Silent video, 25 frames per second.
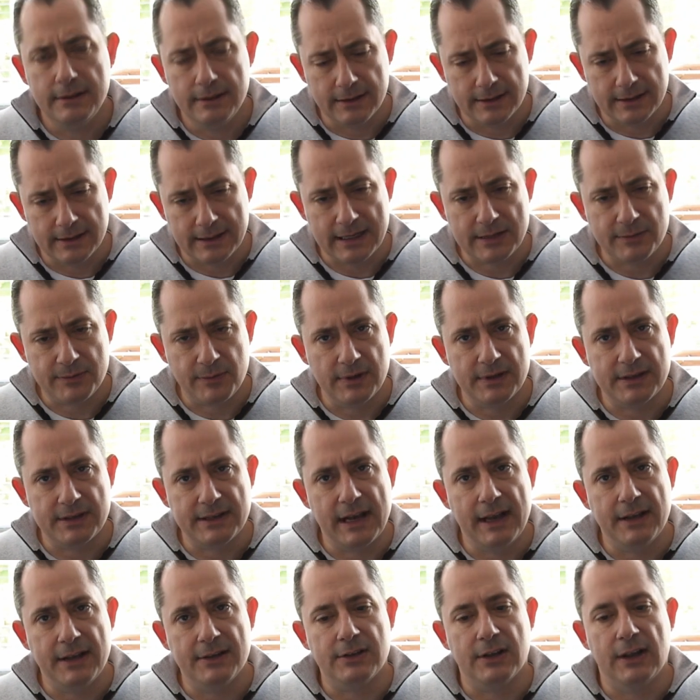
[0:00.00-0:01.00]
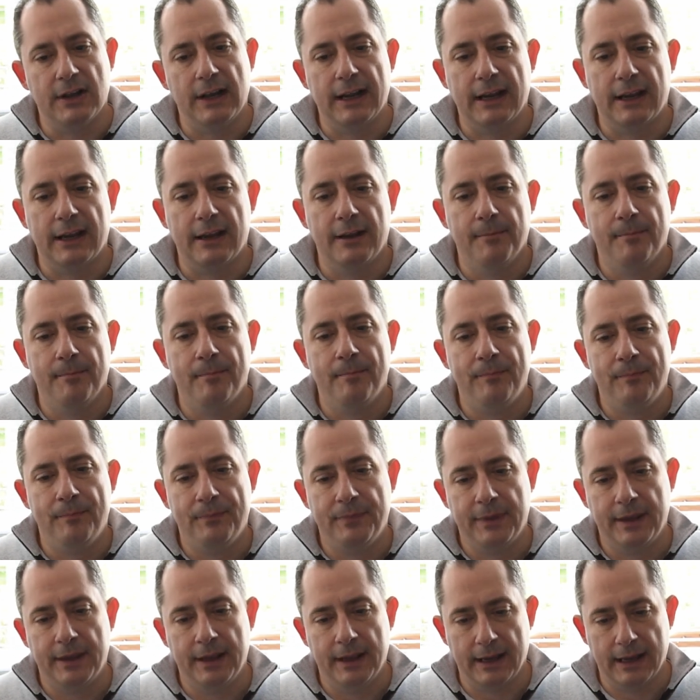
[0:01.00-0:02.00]
So that's what it sounds like.
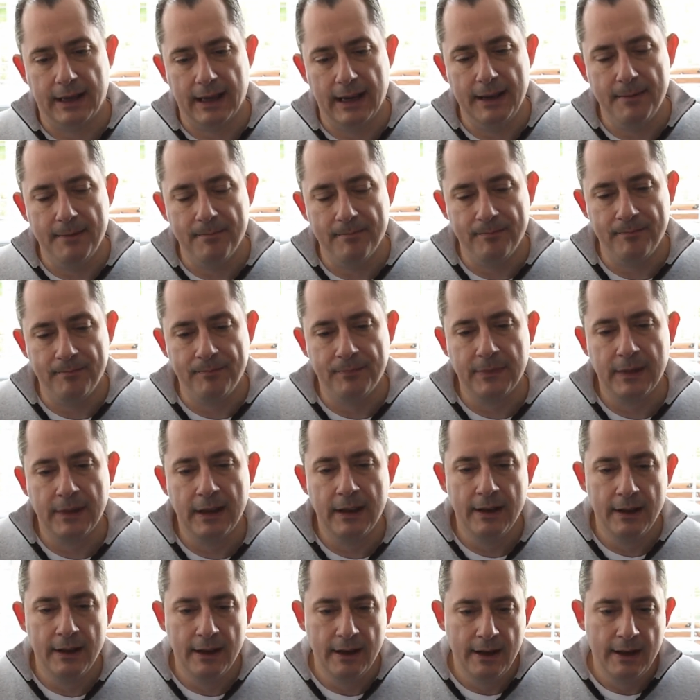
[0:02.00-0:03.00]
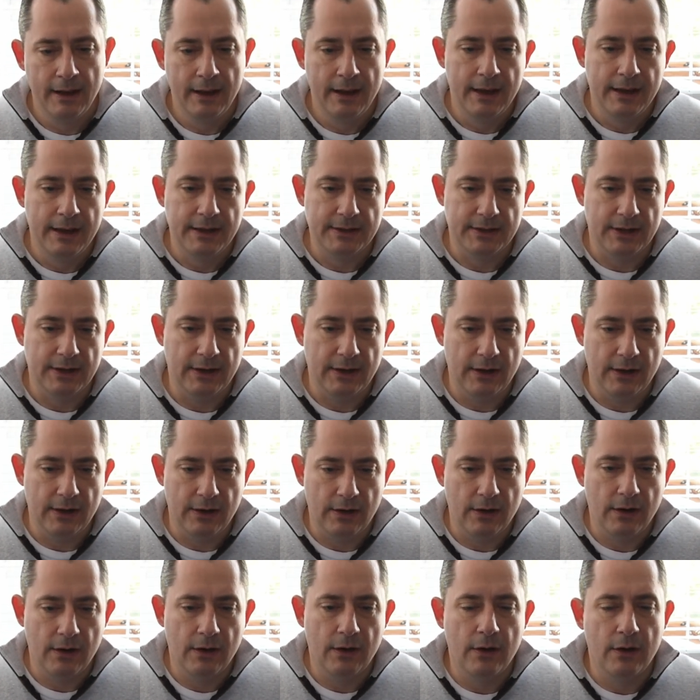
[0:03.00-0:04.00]
Okay, so
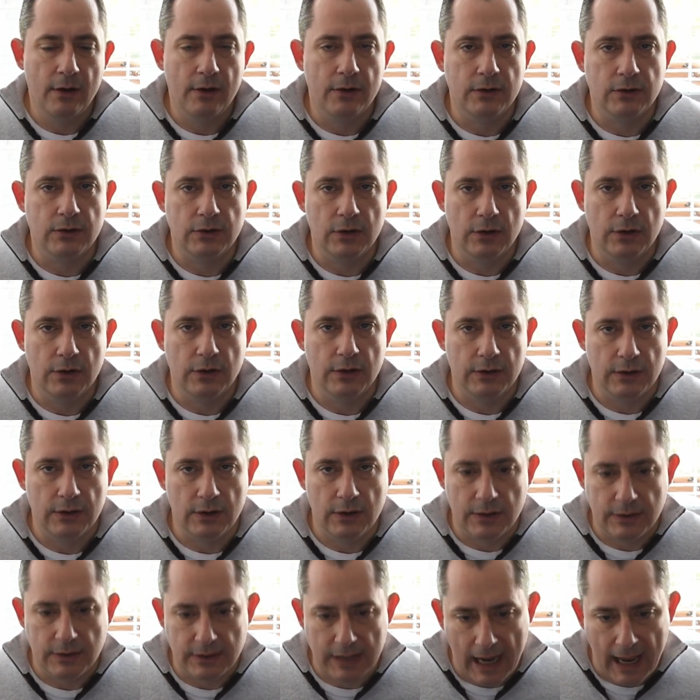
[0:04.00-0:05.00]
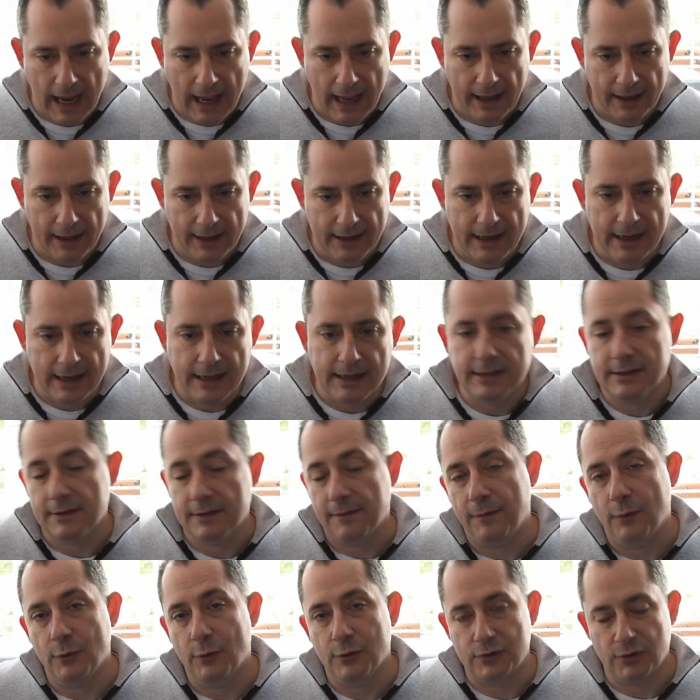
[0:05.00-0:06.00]
that is a
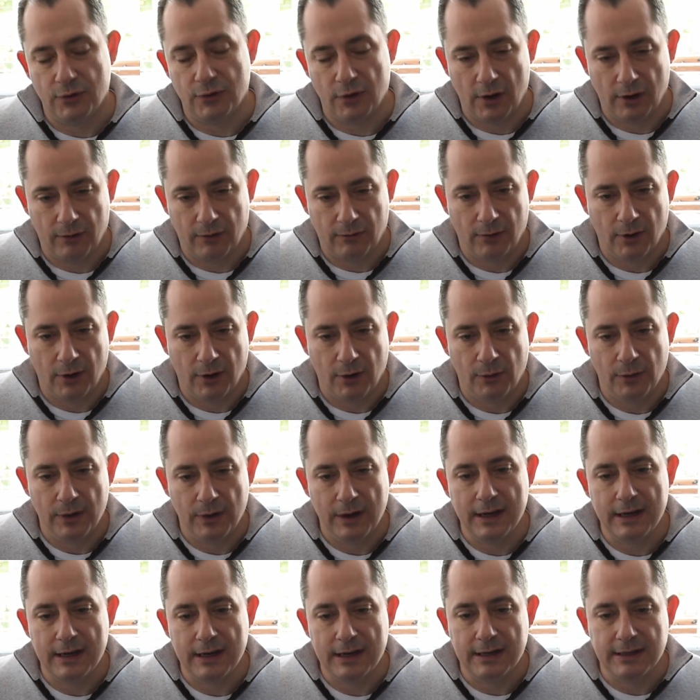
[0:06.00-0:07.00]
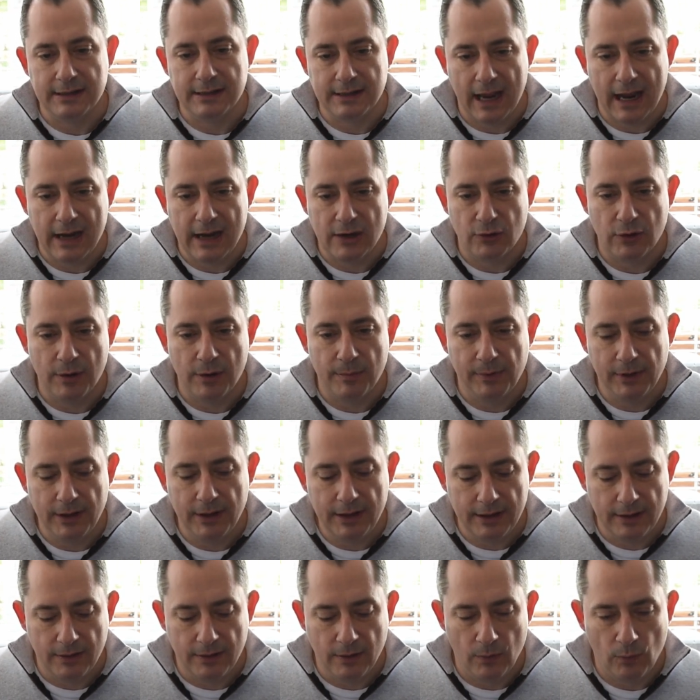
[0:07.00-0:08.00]
4-stroke roll. It is a
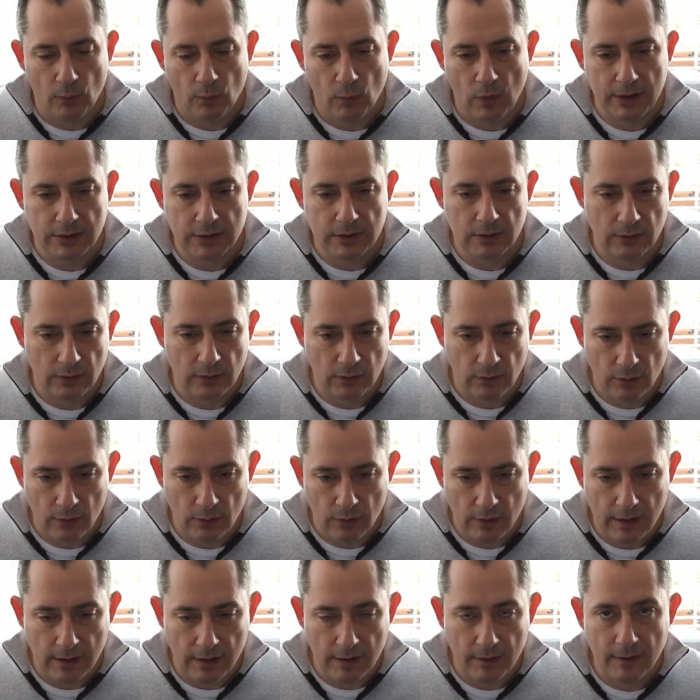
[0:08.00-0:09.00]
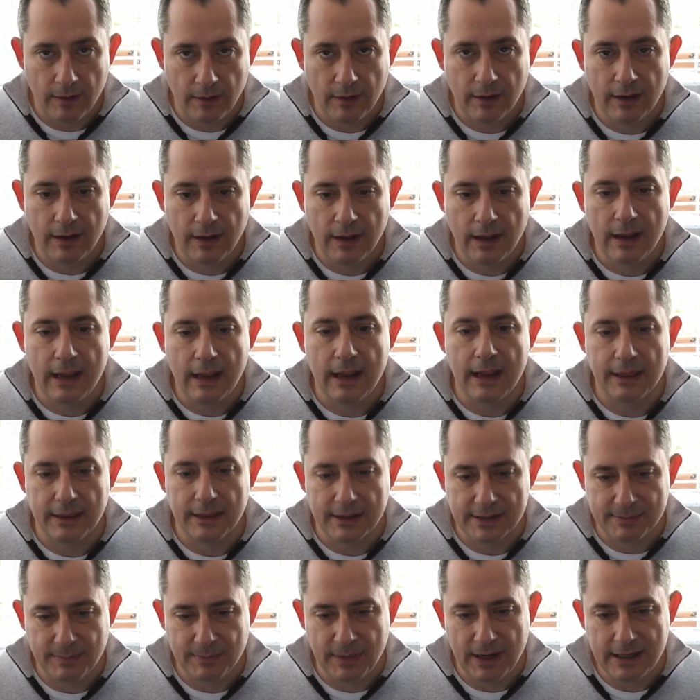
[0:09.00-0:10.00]
triplet, 1, 2, 3 in the
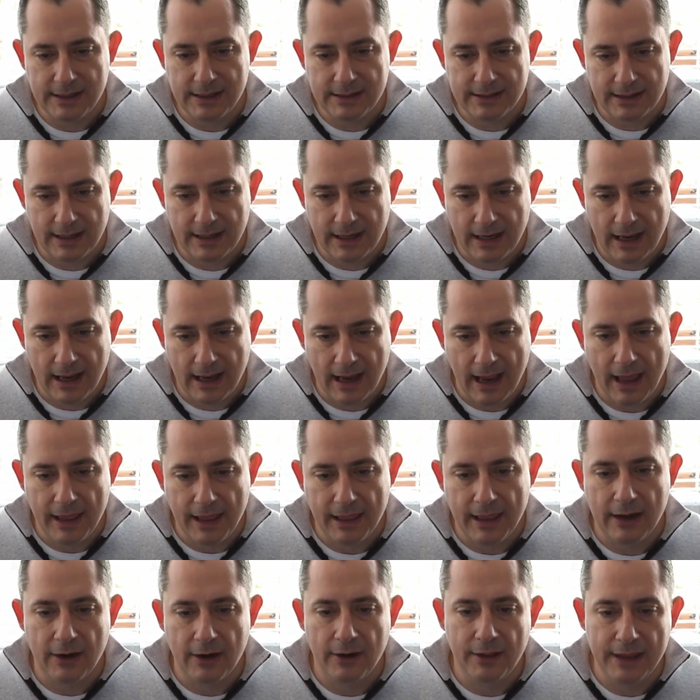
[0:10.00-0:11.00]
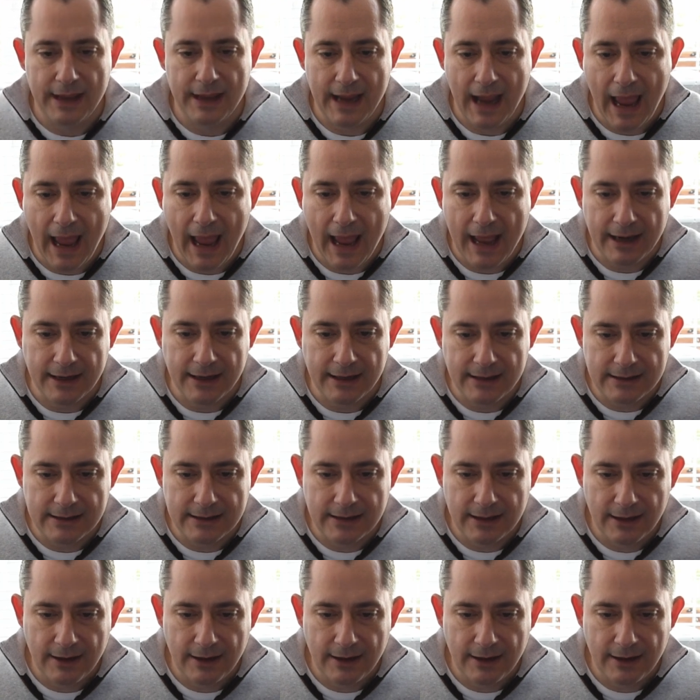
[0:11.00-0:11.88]
space, and then on the and